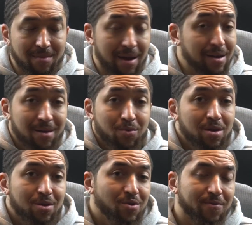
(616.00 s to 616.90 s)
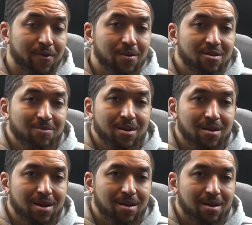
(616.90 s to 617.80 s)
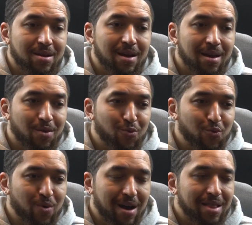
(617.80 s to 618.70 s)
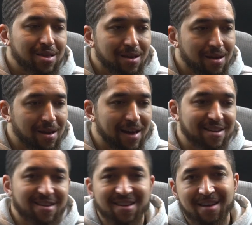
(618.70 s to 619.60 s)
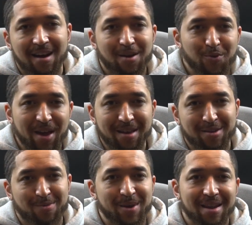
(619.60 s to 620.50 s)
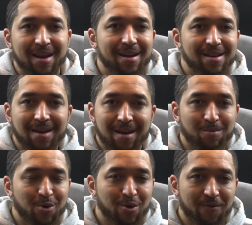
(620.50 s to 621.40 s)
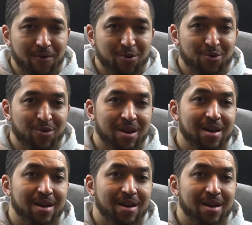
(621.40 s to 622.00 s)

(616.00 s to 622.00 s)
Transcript: I didn't want to use the phone as much. Like, I think as a society, we spend a lot of time on our phone,